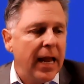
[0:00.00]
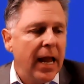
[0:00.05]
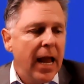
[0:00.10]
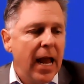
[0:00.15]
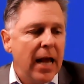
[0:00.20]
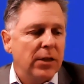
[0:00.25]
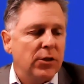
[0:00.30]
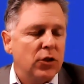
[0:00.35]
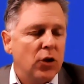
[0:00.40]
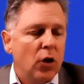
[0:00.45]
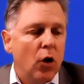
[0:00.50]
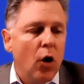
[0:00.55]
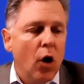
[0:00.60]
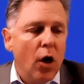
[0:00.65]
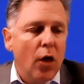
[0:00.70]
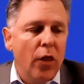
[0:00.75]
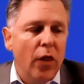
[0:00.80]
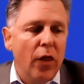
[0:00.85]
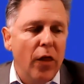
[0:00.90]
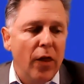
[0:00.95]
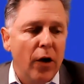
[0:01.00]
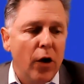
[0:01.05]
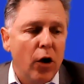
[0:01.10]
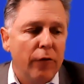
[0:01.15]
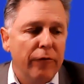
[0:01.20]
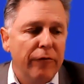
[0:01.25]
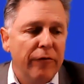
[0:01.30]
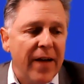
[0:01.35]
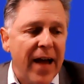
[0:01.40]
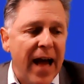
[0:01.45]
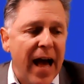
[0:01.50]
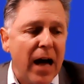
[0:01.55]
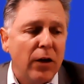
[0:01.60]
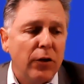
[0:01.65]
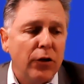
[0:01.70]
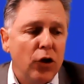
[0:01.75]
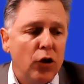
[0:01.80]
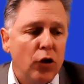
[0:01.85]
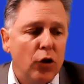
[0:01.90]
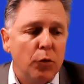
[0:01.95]
And so the
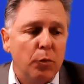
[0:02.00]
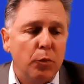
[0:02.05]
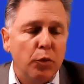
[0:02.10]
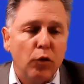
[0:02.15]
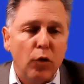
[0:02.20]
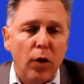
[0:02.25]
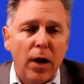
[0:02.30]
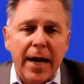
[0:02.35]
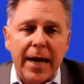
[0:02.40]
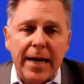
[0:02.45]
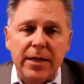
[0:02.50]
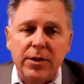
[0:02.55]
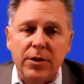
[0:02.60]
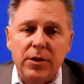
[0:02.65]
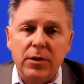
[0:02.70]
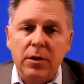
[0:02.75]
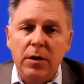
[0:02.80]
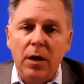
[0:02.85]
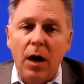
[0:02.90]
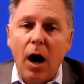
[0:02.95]
value price